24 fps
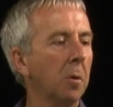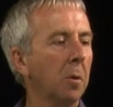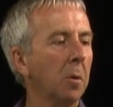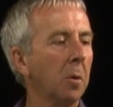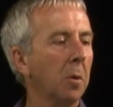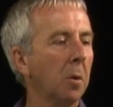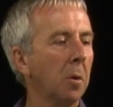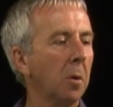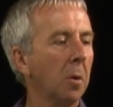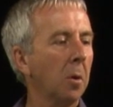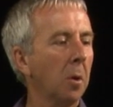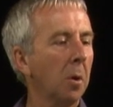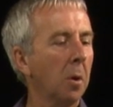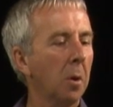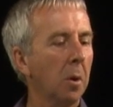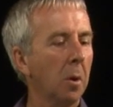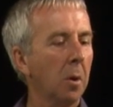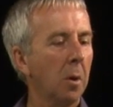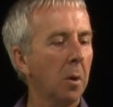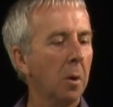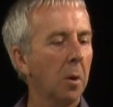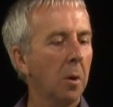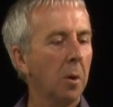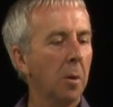
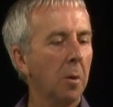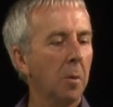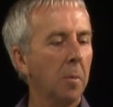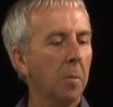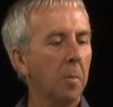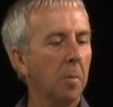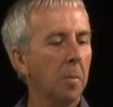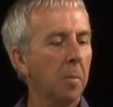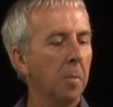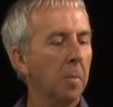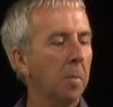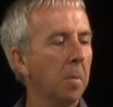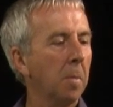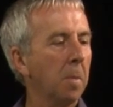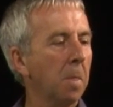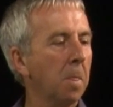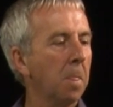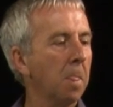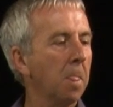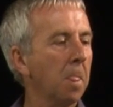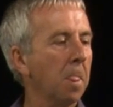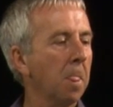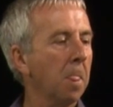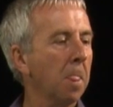
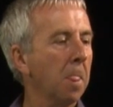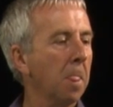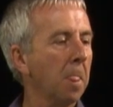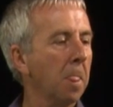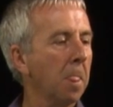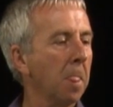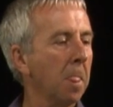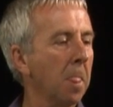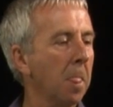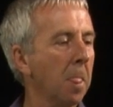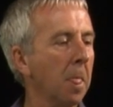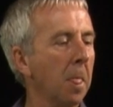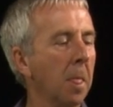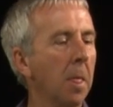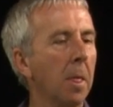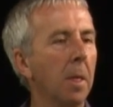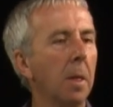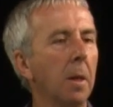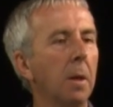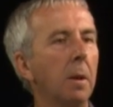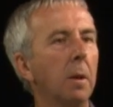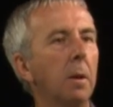No one is speaking in this clip.